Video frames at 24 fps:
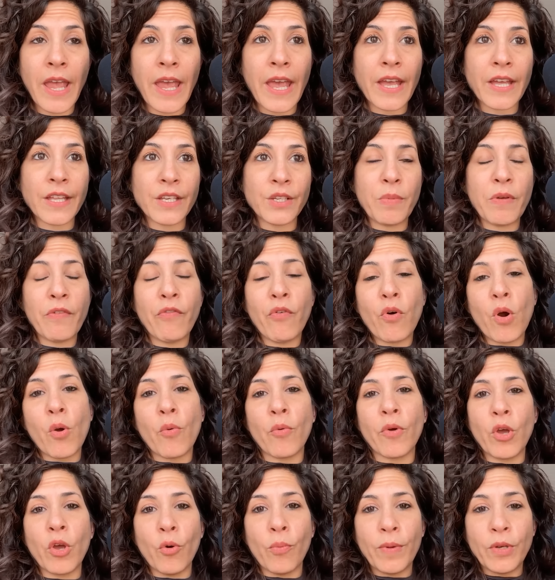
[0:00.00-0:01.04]
and before
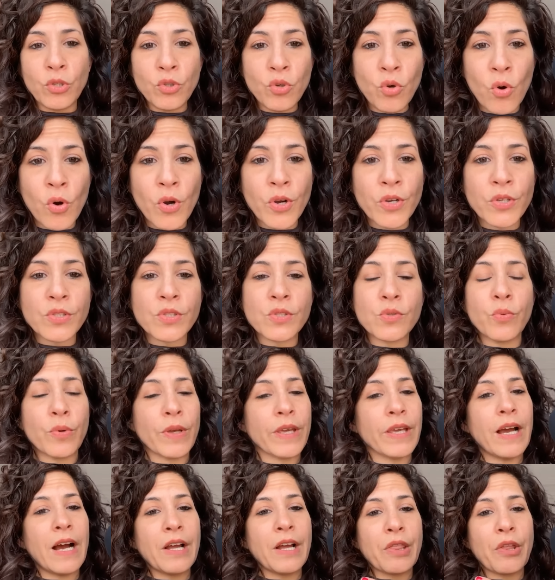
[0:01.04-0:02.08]
we open doors,
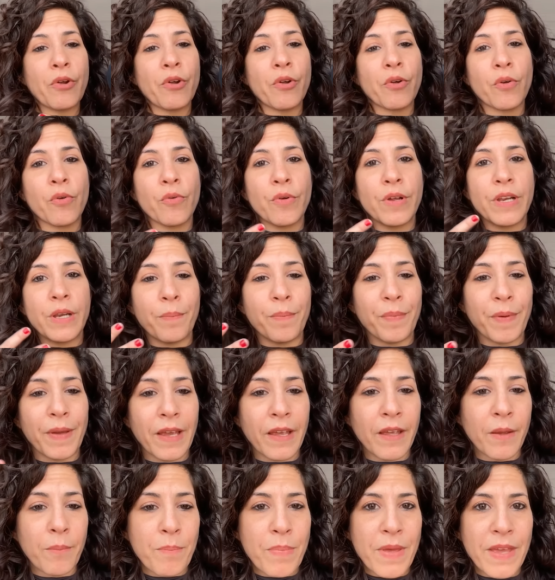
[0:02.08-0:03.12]
we either create a big
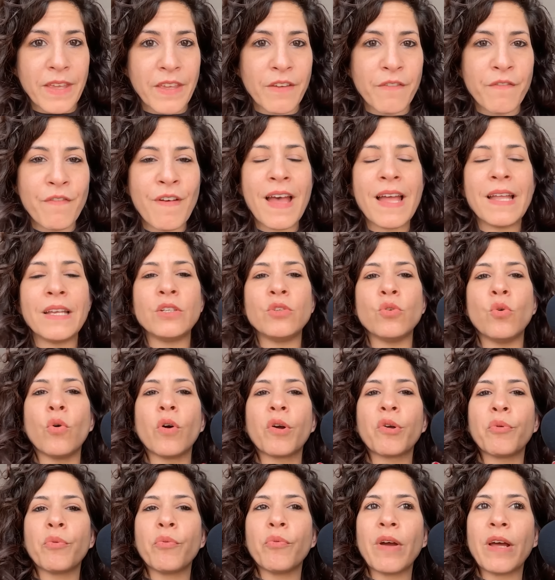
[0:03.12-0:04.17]
big event
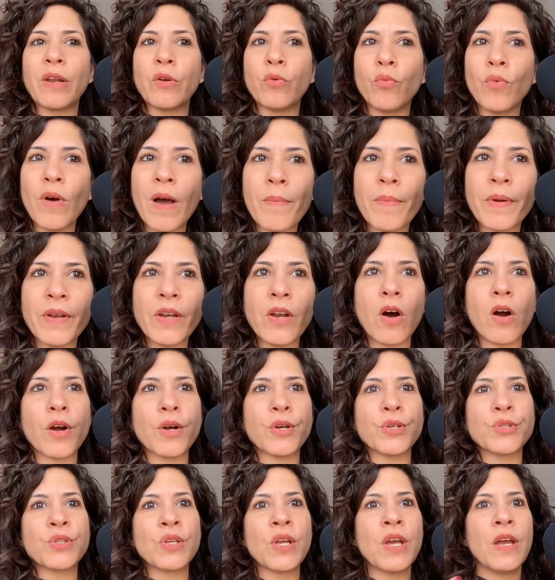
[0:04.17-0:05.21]
or run
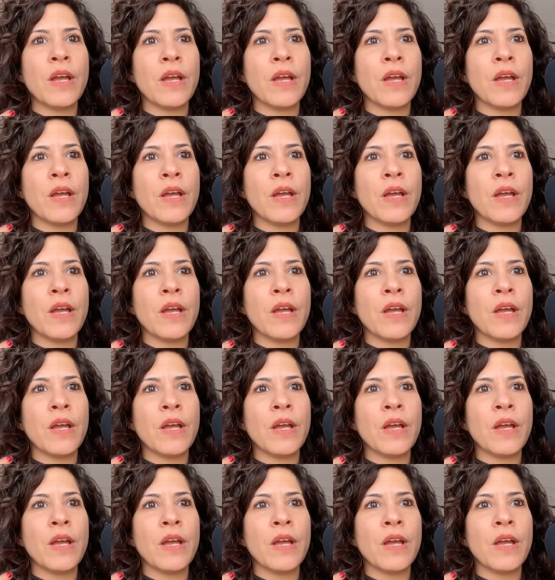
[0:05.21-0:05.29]
webinars